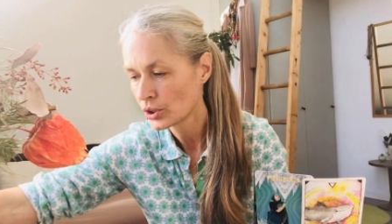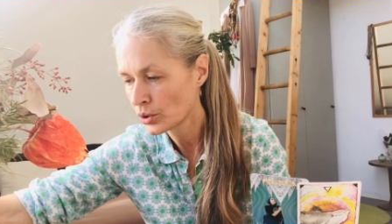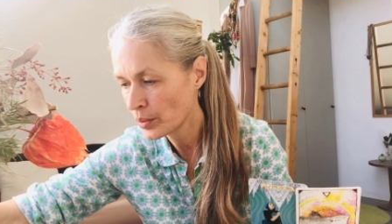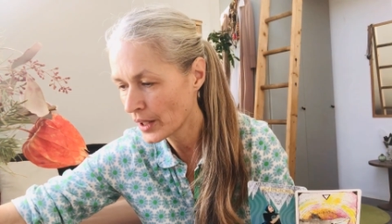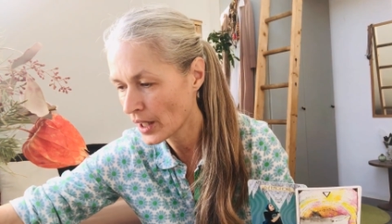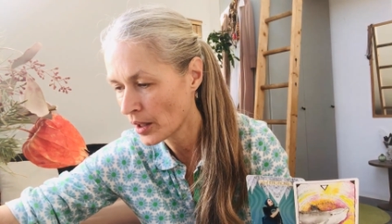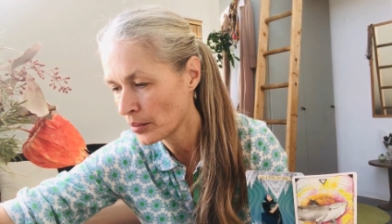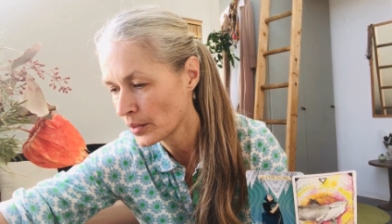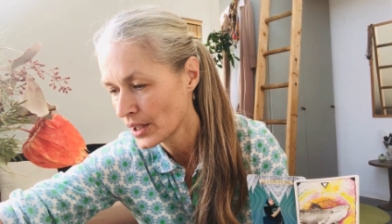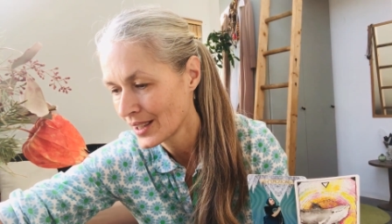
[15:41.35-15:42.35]
to
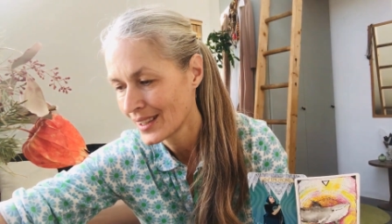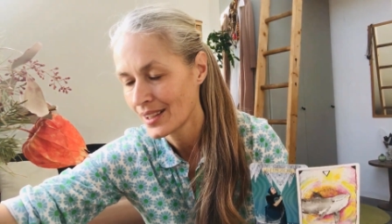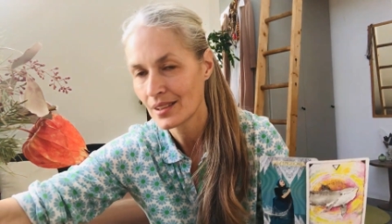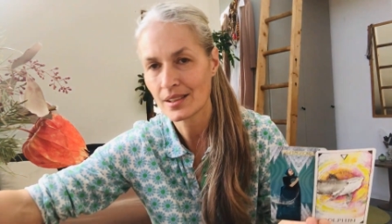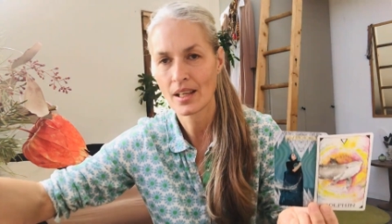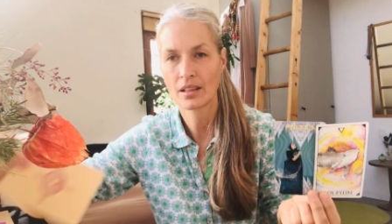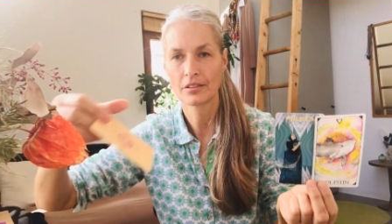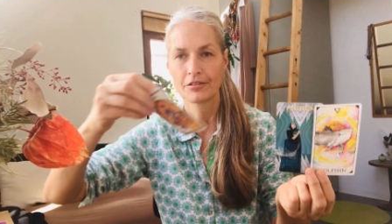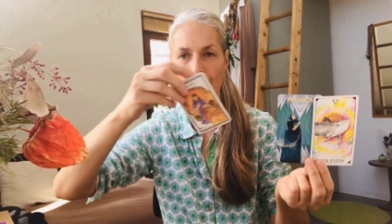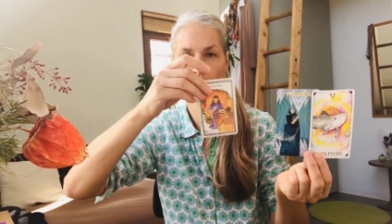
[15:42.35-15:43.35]
become
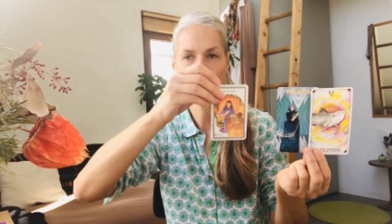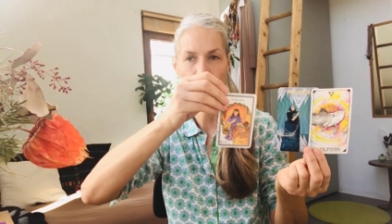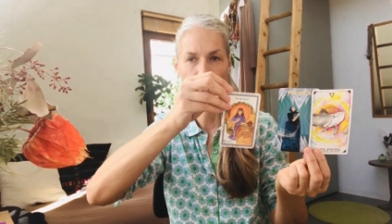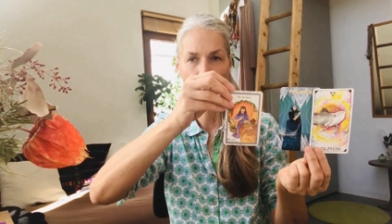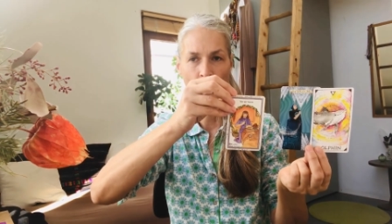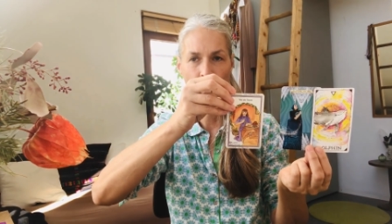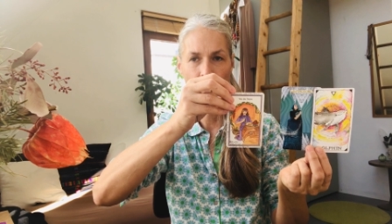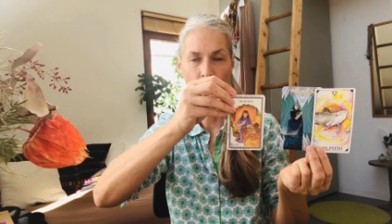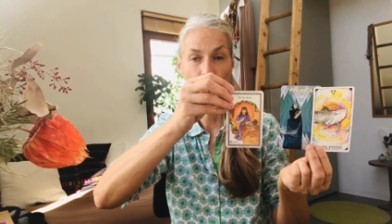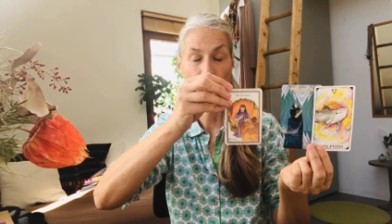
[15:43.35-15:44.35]

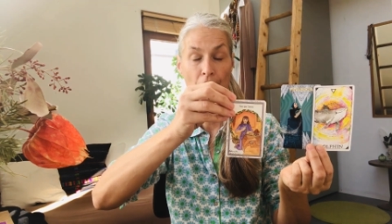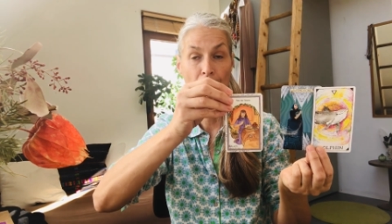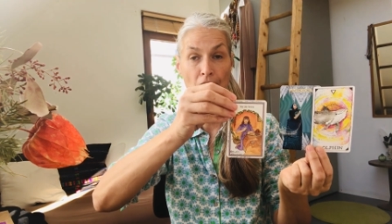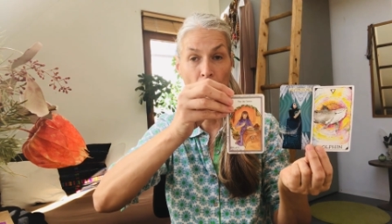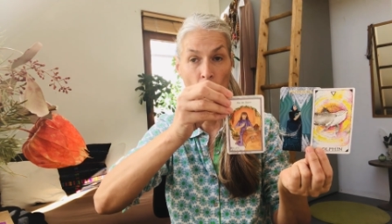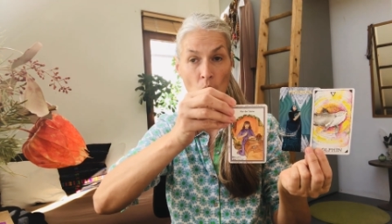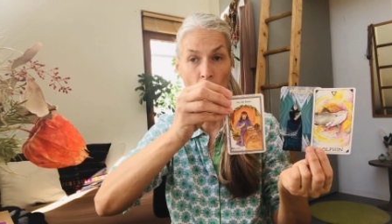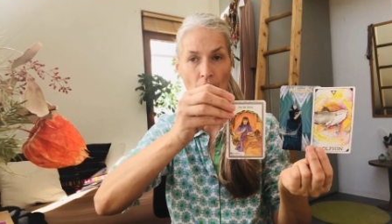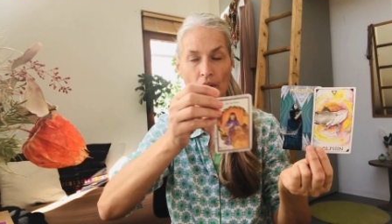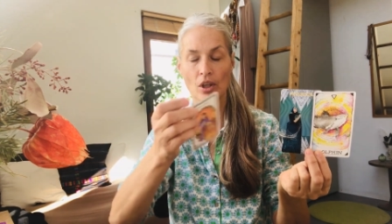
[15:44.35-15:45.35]
self-employed with the
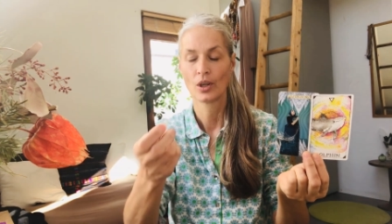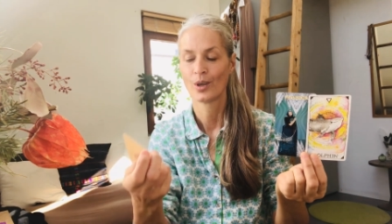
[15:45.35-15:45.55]
four